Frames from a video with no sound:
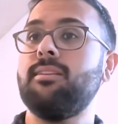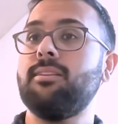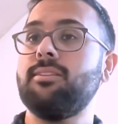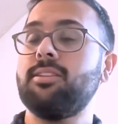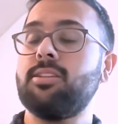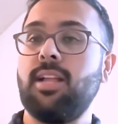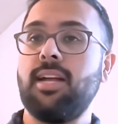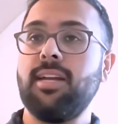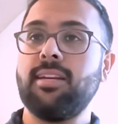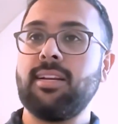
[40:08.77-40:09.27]

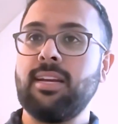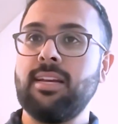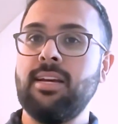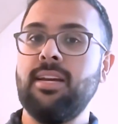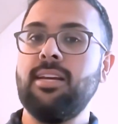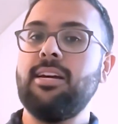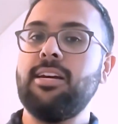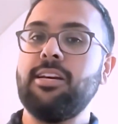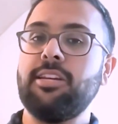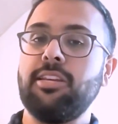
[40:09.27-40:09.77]
So like
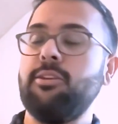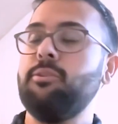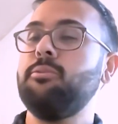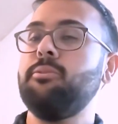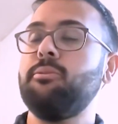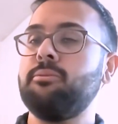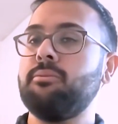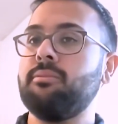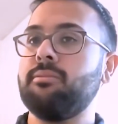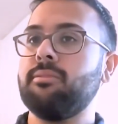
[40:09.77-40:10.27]

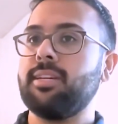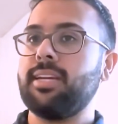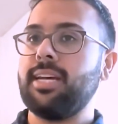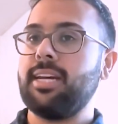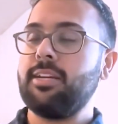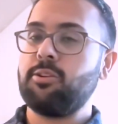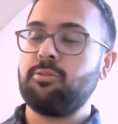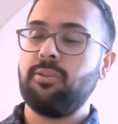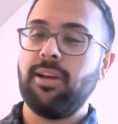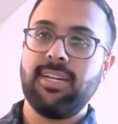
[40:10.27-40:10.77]
you can
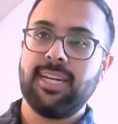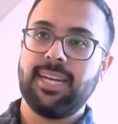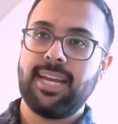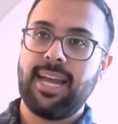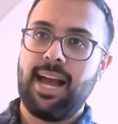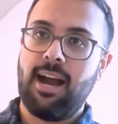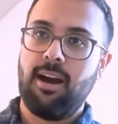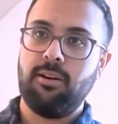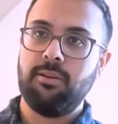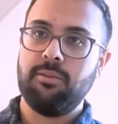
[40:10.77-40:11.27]
create an
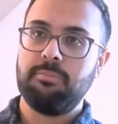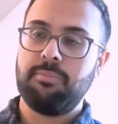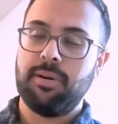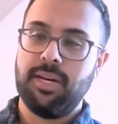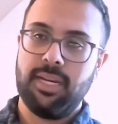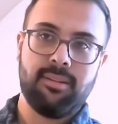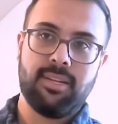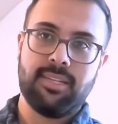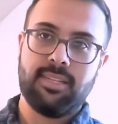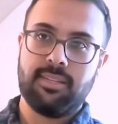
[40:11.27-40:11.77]
account,
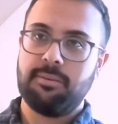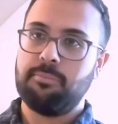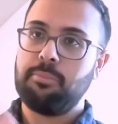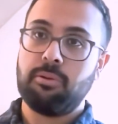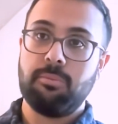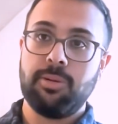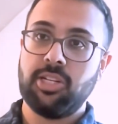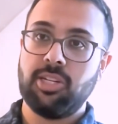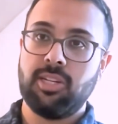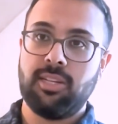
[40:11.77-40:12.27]
but it's a
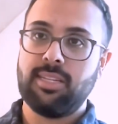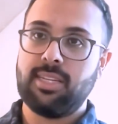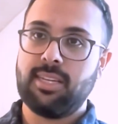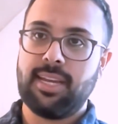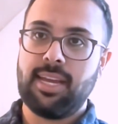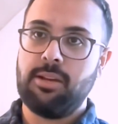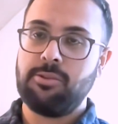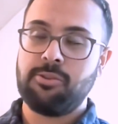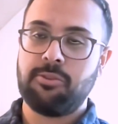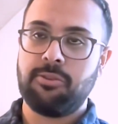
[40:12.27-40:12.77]
permissionless
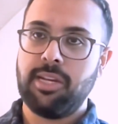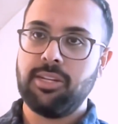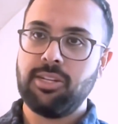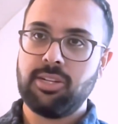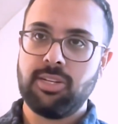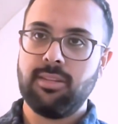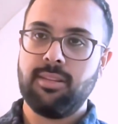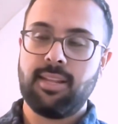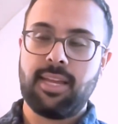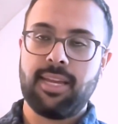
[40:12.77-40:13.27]
account
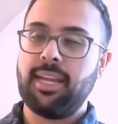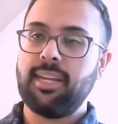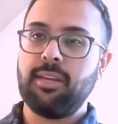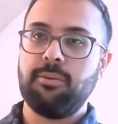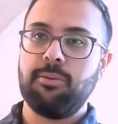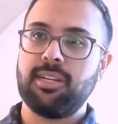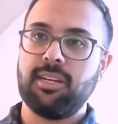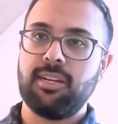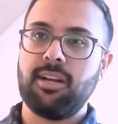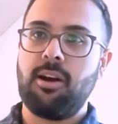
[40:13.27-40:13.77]
creation. Like anyone
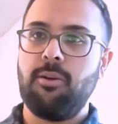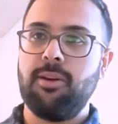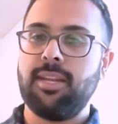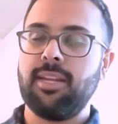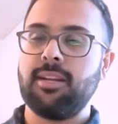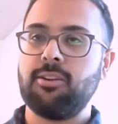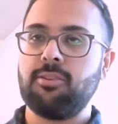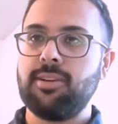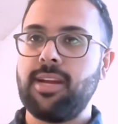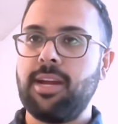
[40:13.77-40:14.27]
can go in and
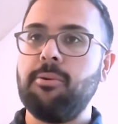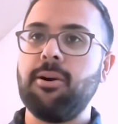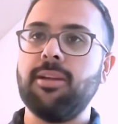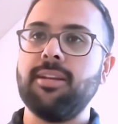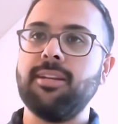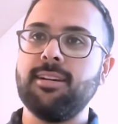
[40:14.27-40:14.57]
create one.